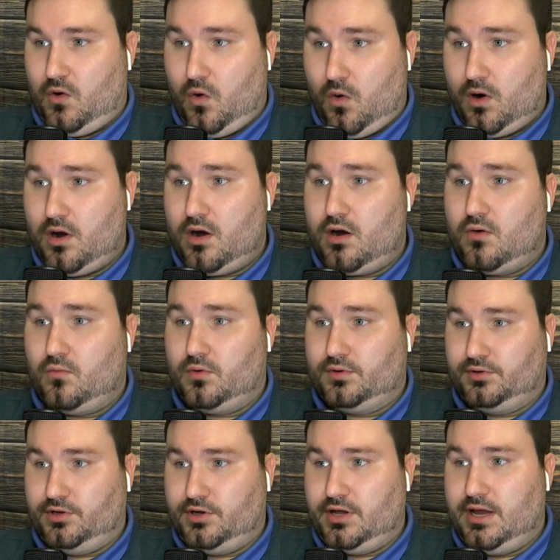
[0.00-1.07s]
corner, we're
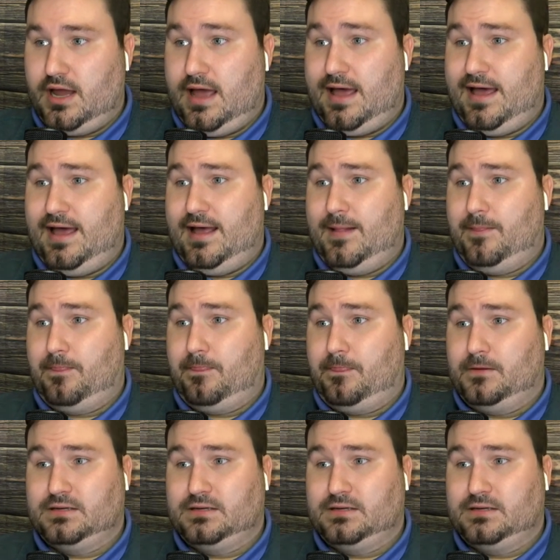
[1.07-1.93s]
looking at